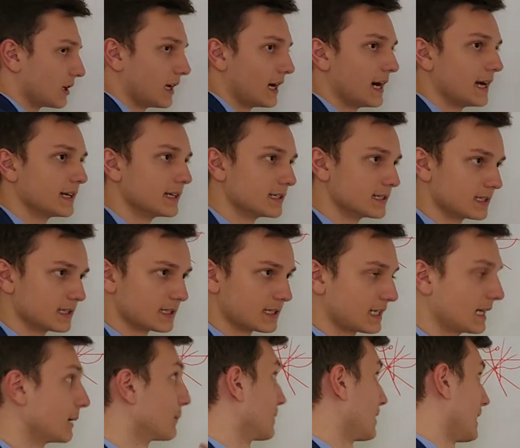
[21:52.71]
line is the
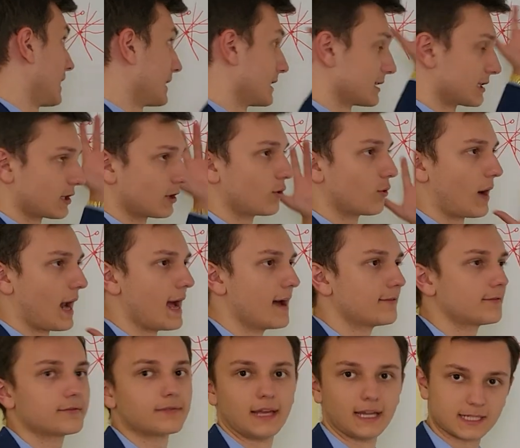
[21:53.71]
same line as the
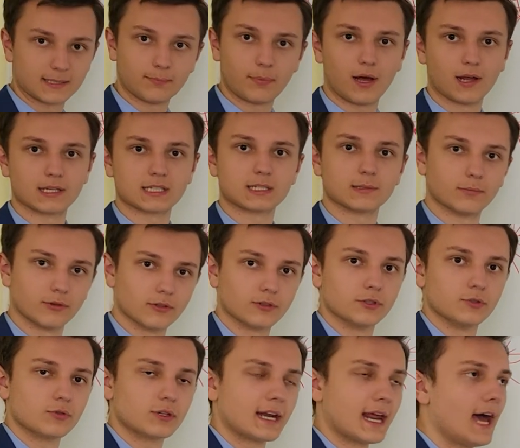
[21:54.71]
graph. That's possible.
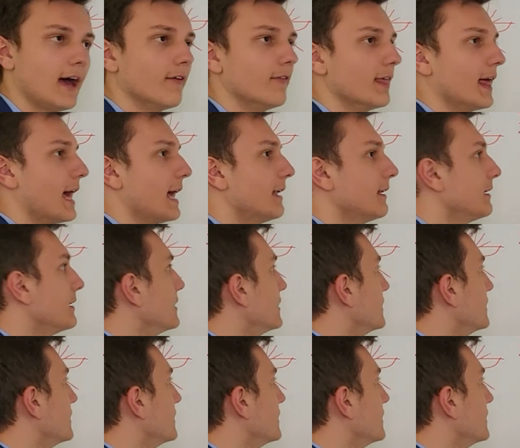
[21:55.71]
You can have that.